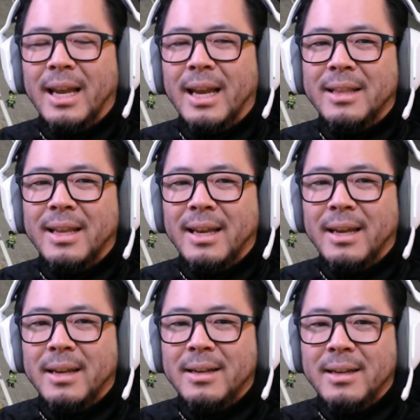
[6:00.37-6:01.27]
and
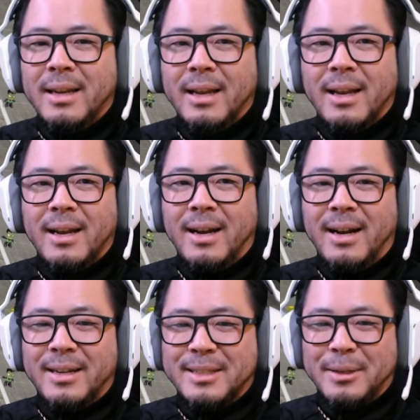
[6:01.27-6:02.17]
then
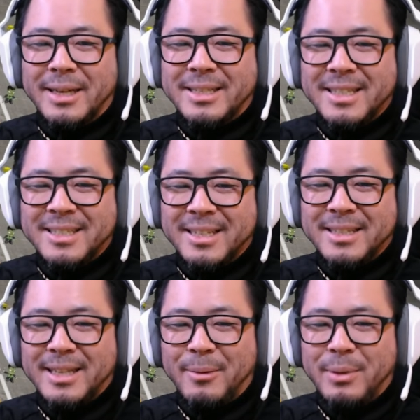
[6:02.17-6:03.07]
to assist
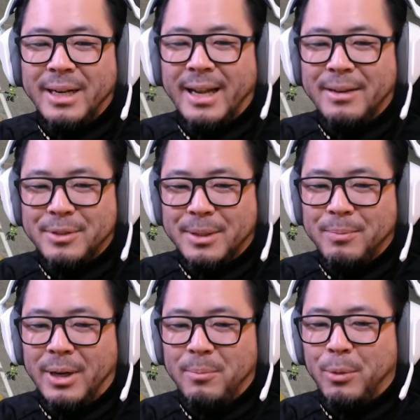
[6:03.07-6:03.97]
this, I'm gonna have
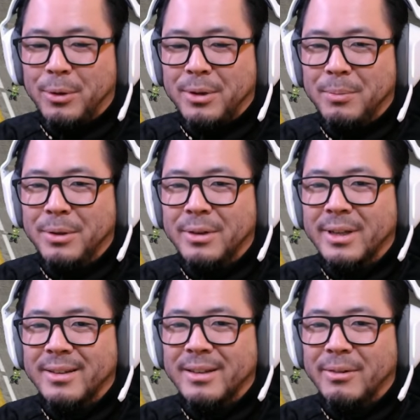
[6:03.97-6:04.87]
some onboard
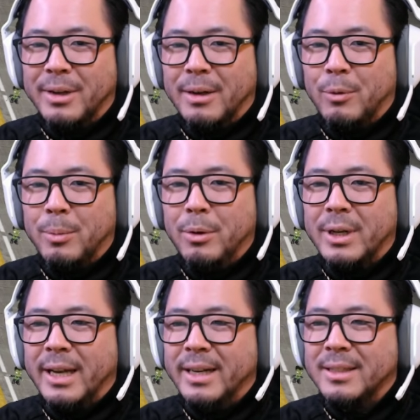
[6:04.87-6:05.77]
computing going on. Remote
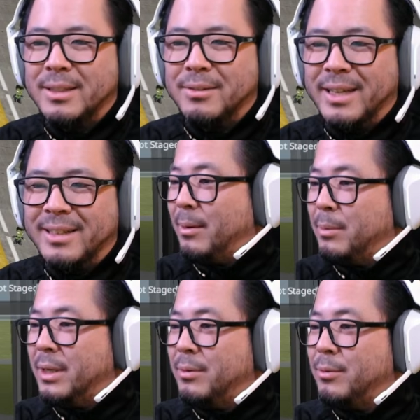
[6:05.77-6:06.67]
guidance unit.
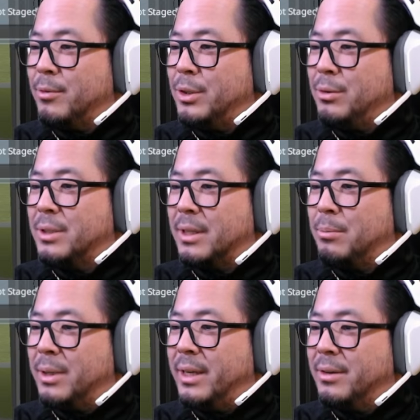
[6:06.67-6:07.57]
gonna reduce the
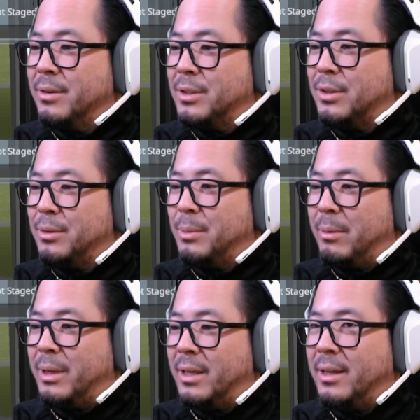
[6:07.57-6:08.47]
blader to
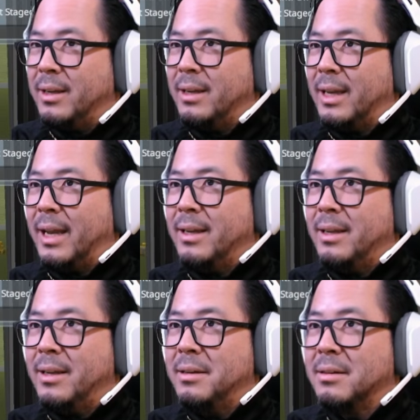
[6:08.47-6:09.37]
maybe
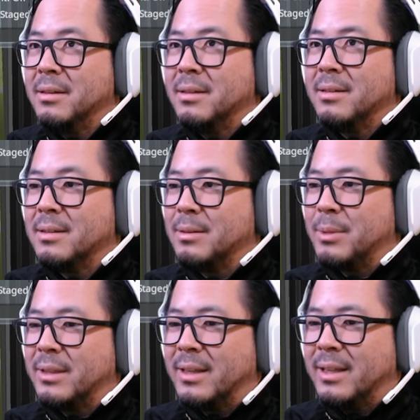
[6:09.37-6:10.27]
80, something like